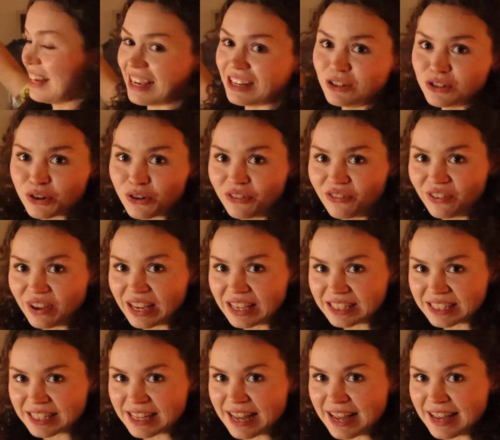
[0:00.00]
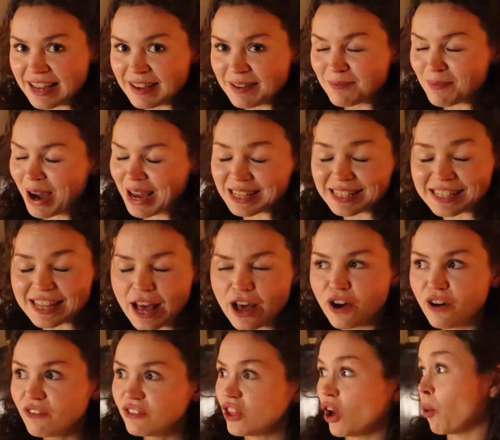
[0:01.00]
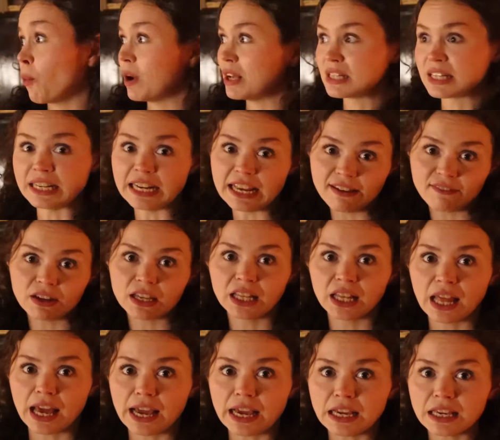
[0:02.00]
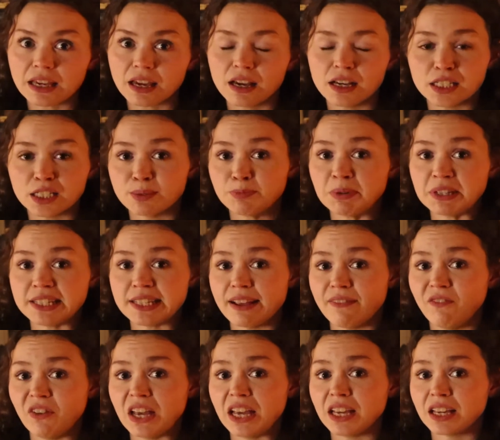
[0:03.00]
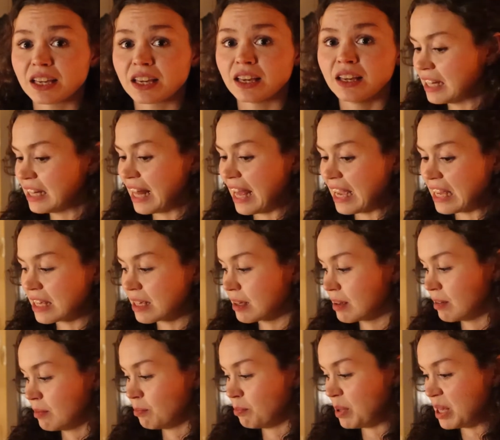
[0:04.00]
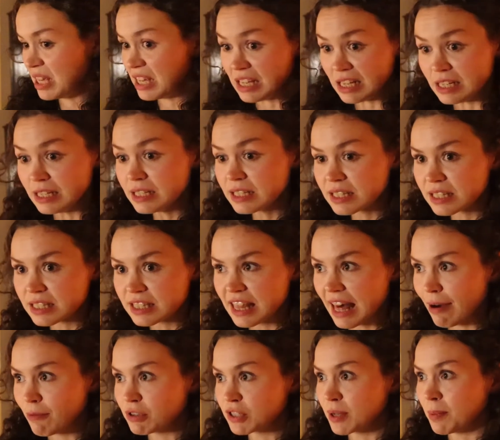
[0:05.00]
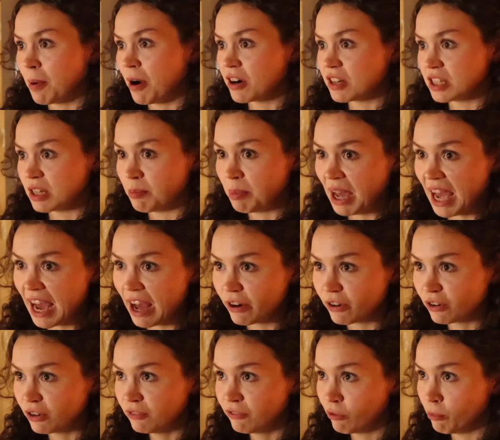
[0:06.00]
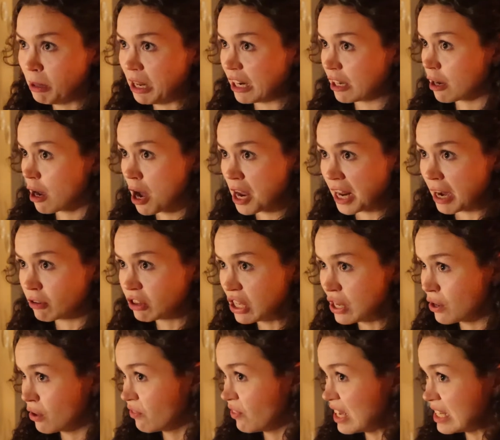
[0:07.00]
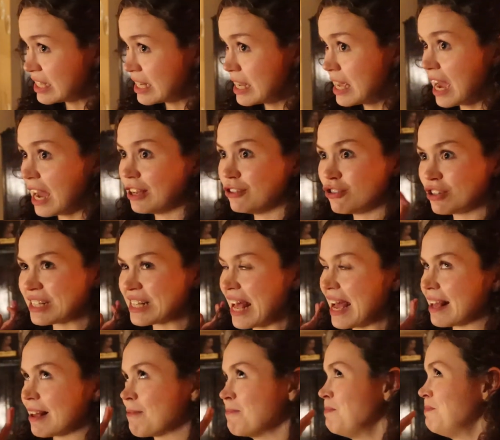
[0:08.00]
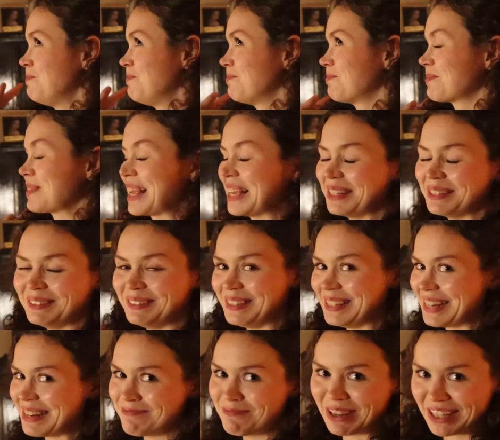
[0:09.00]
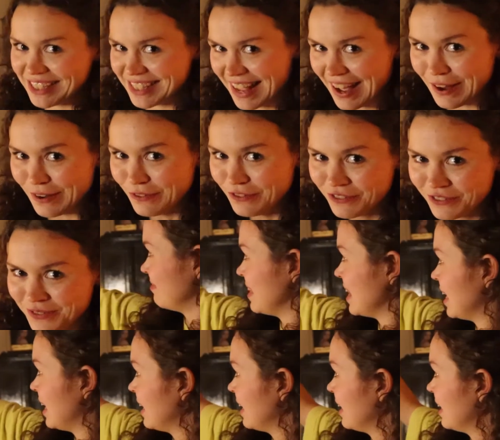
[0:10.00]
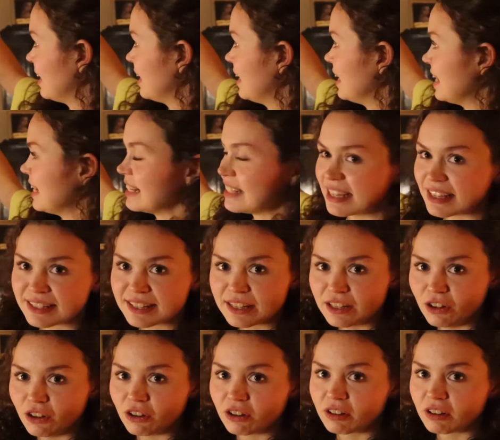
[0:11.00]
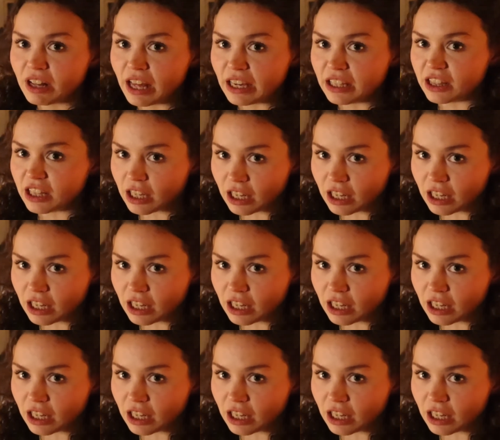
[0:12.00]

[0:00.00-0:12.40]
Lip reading: interfacing myself. There wasn't even like a specific like piece that was a part of the pattern for me to cut out the interfacing. I just like did it myself. It doesn't look like the